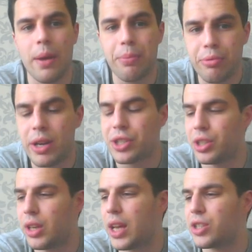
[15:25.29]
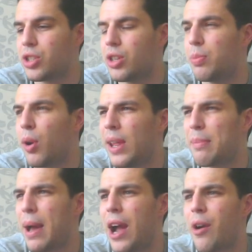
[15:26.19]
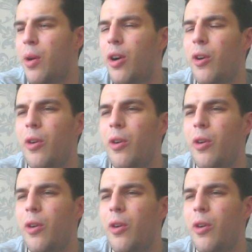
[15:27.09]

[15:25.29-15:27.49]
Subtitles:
at present as to the pulling power